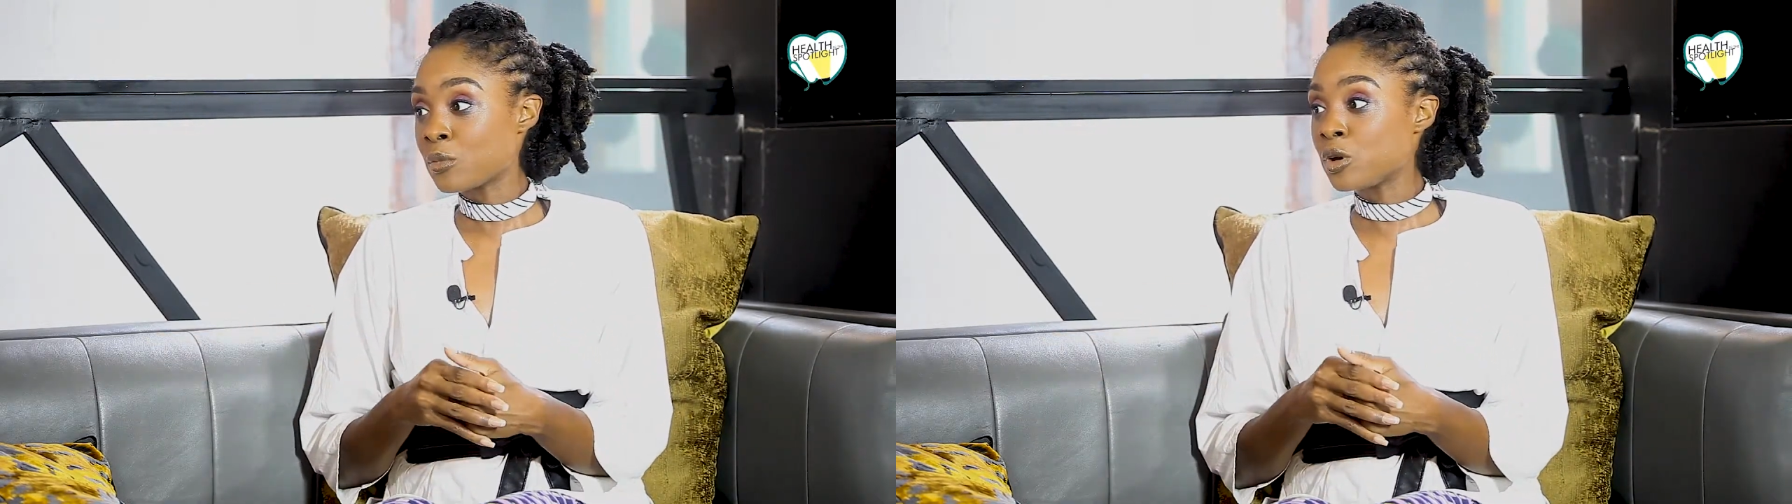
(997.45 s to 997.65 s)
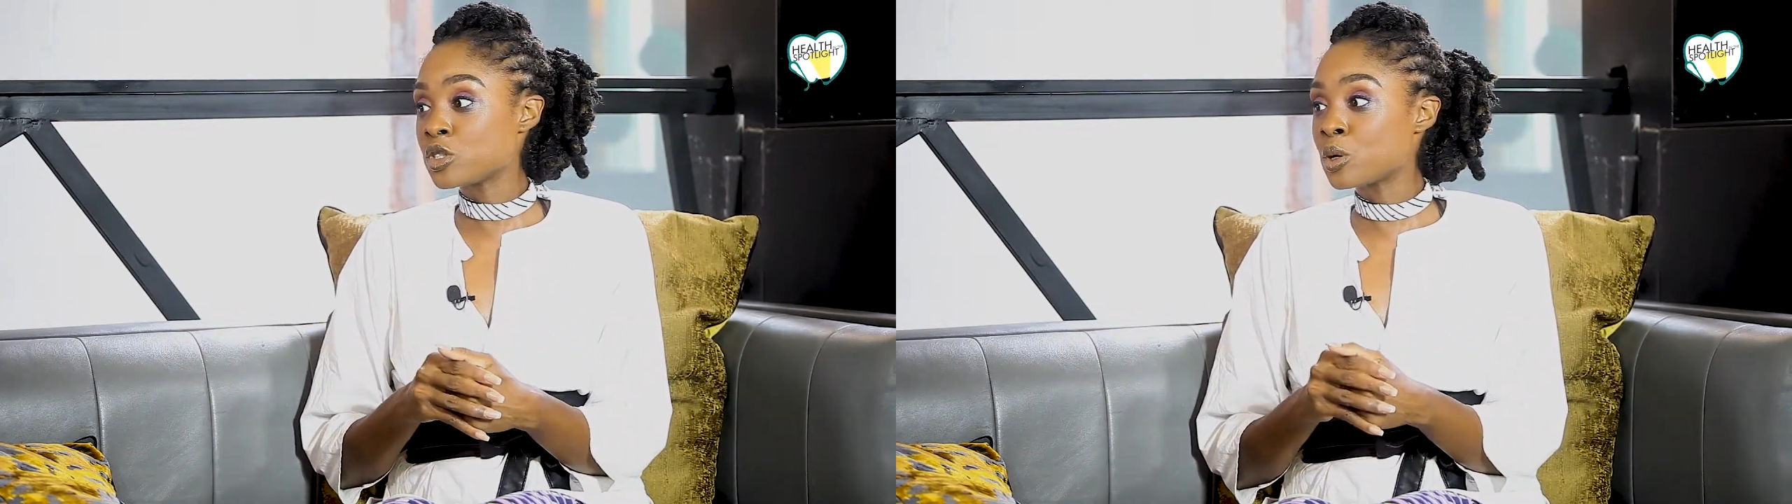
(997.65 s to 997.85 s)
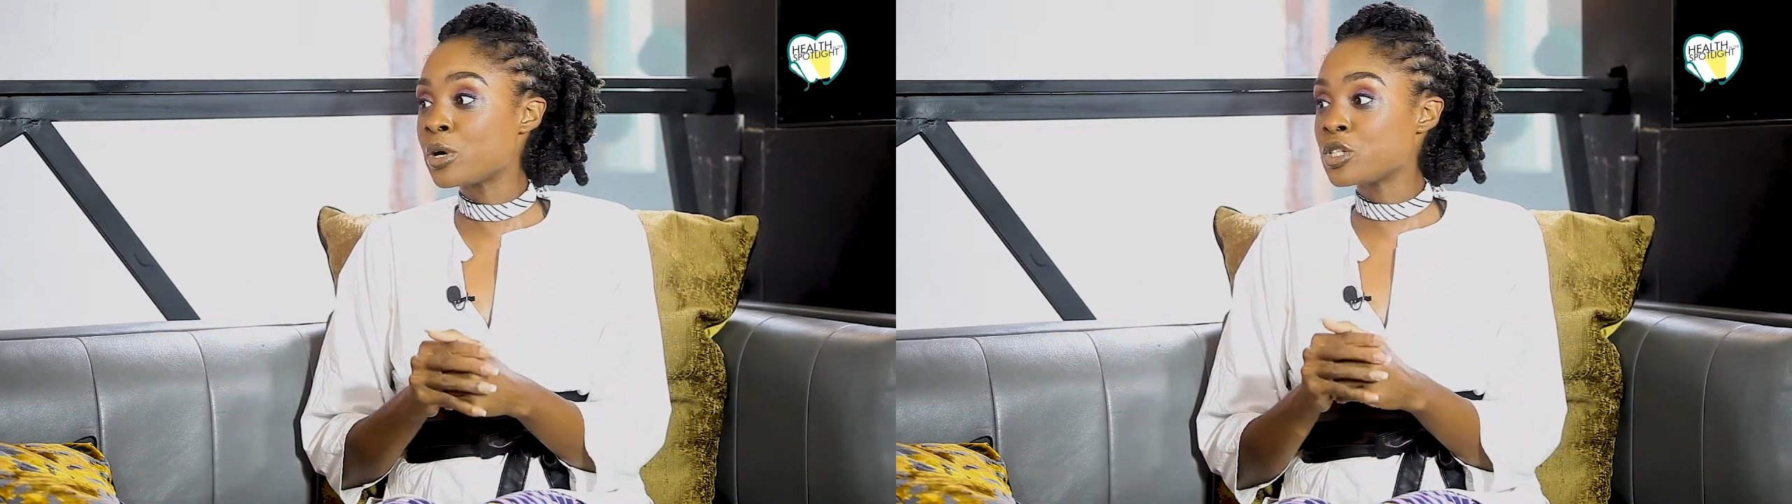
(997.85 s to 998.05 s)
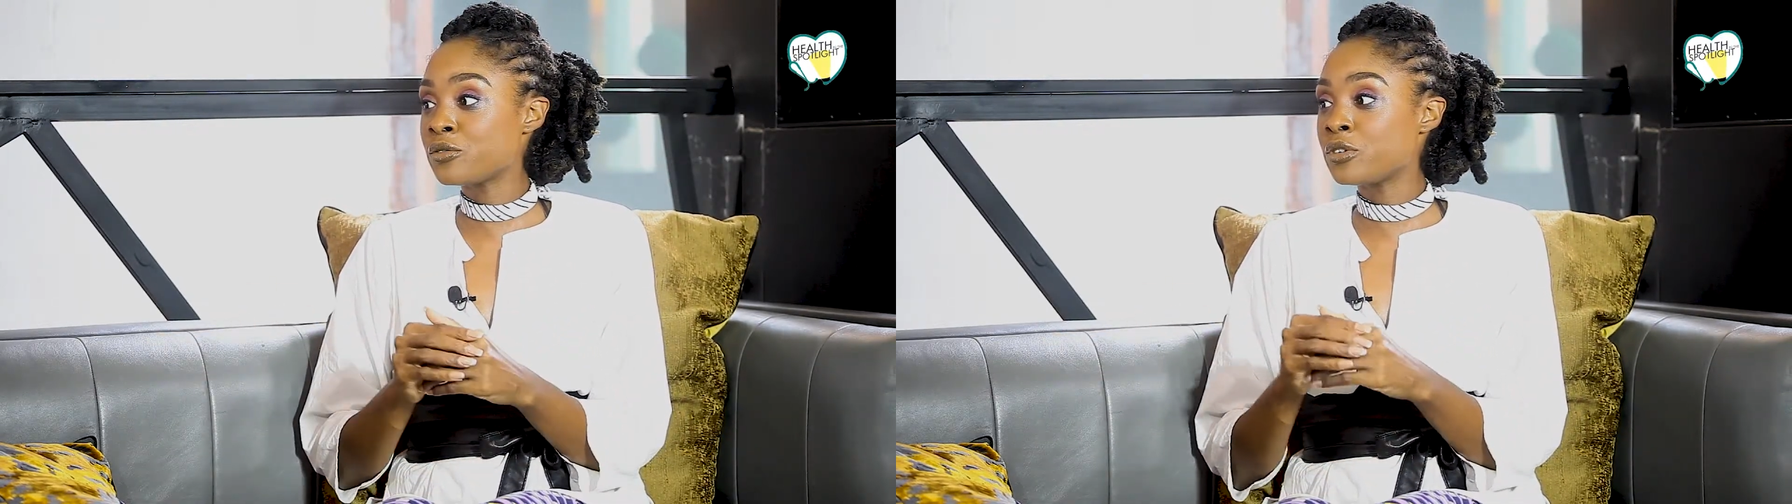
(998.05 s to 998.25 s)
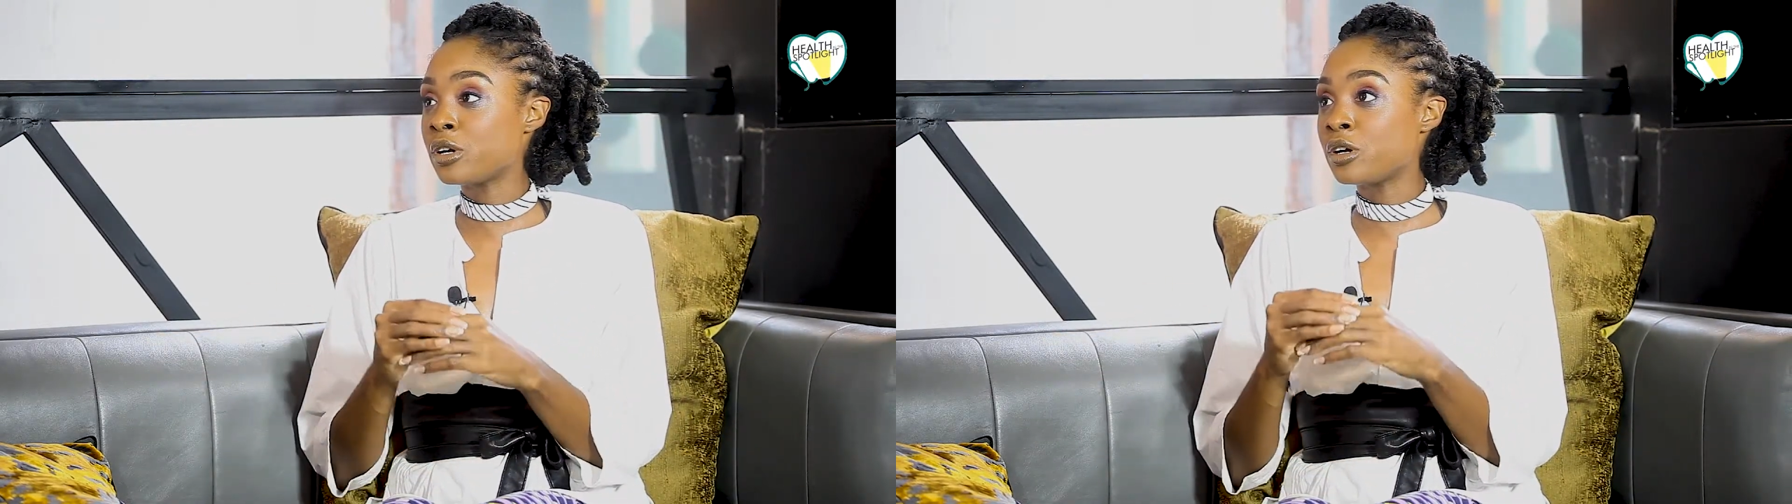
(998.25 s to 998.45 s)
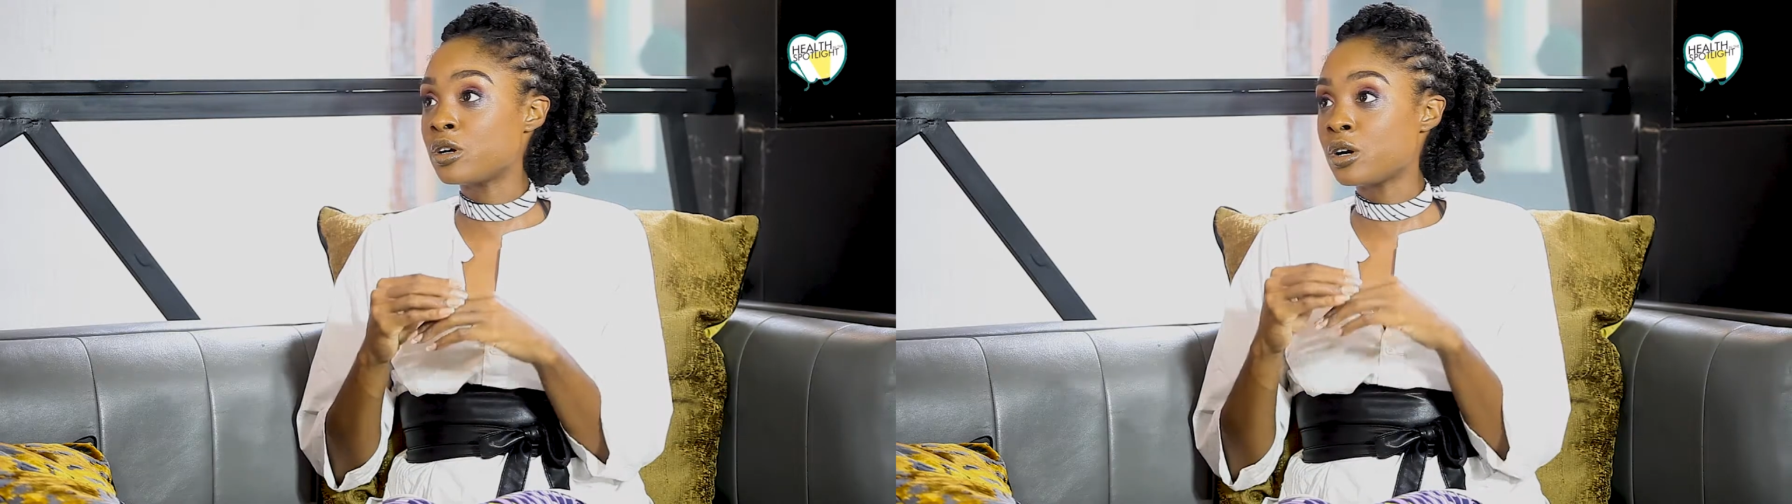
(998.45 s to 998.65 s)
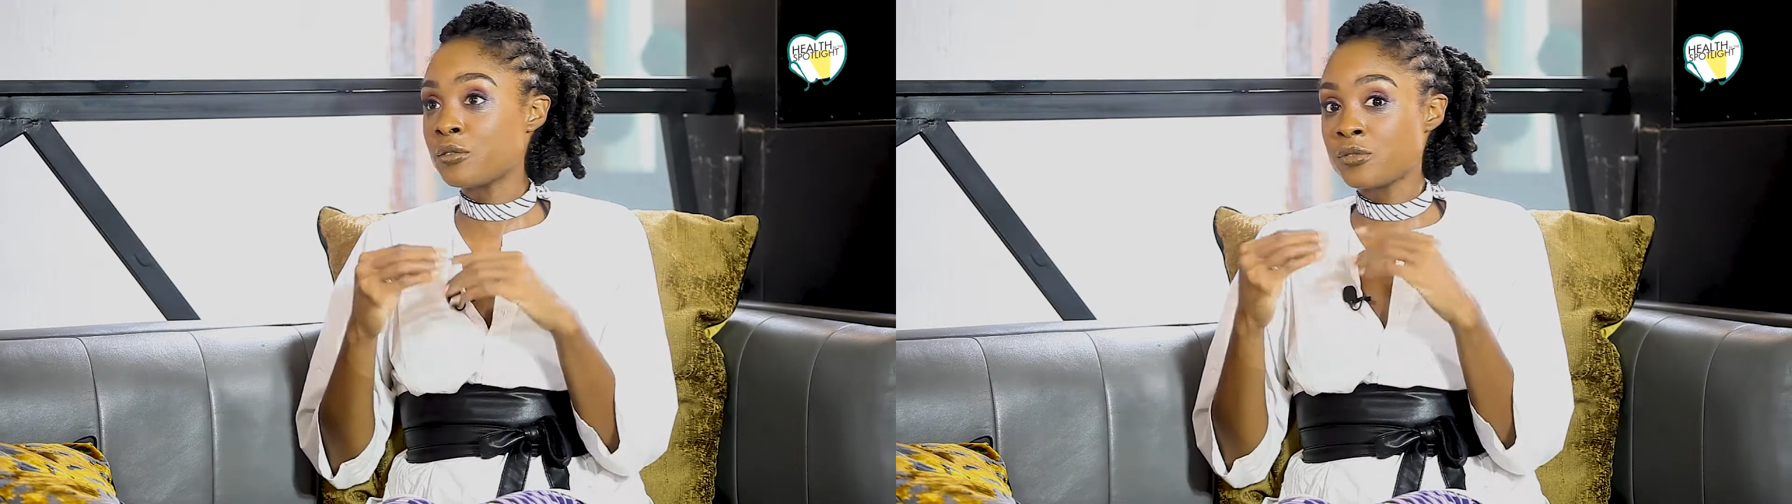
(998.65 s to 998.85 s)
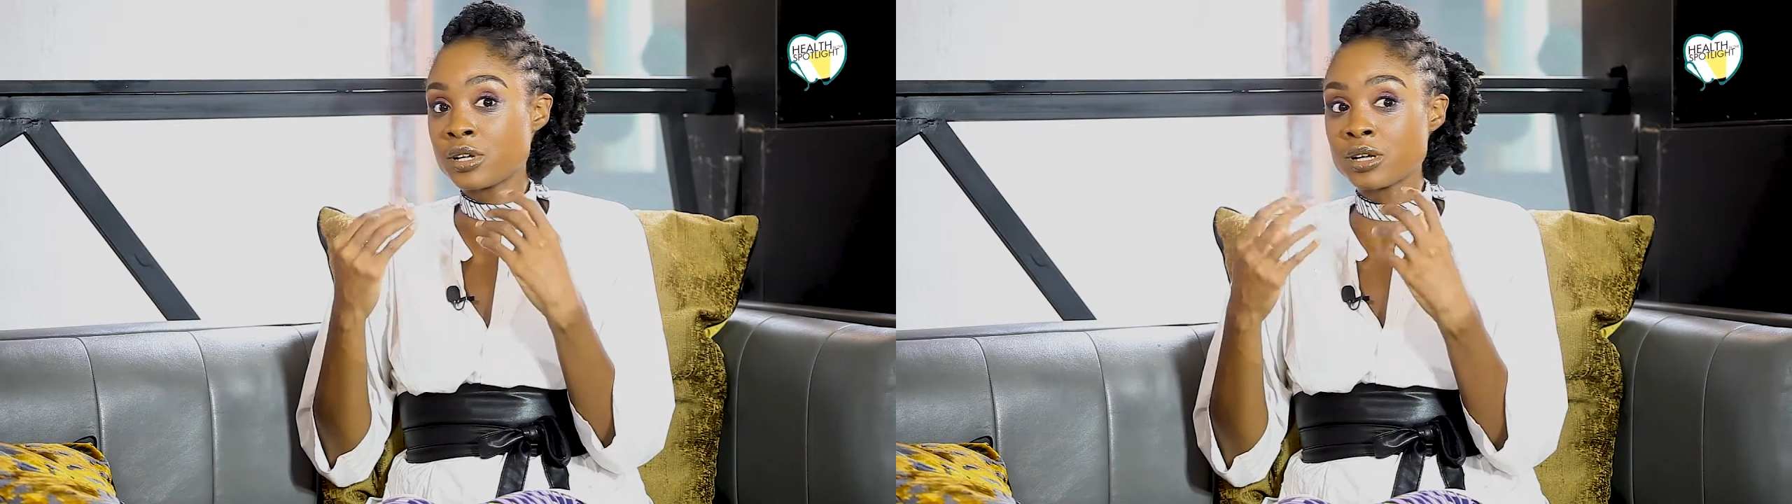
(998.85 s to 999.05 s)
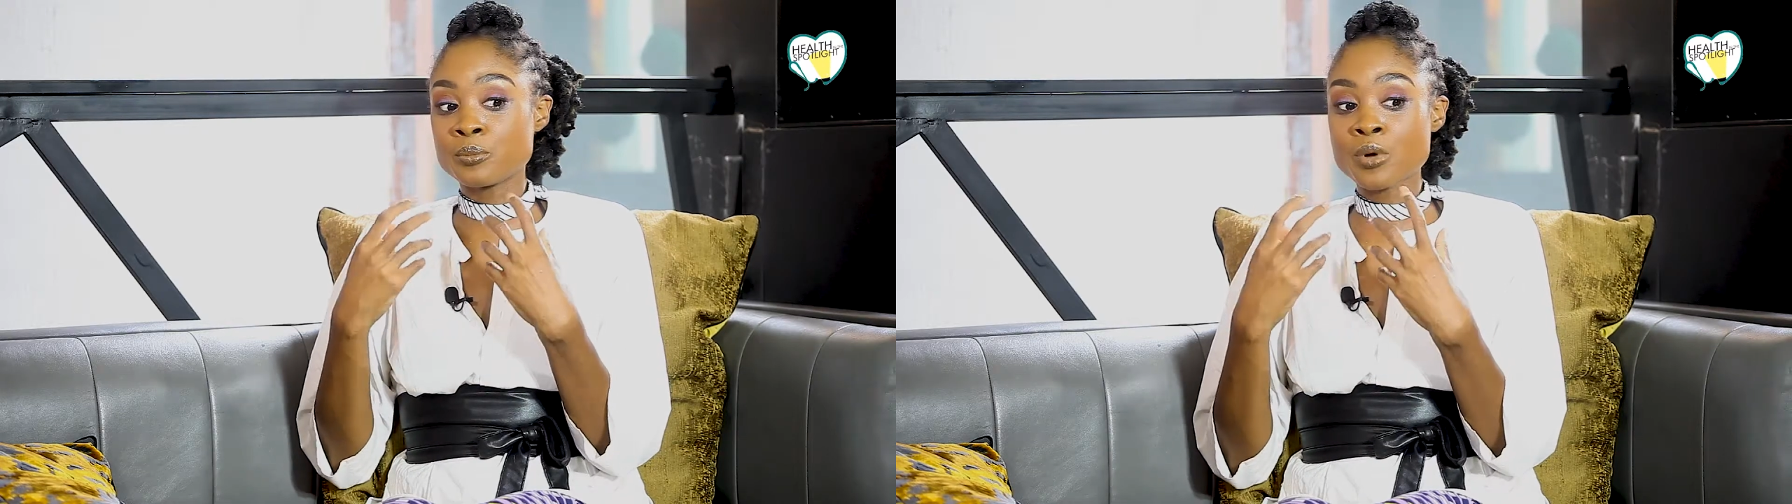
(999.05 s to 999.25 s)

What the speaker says: So much of the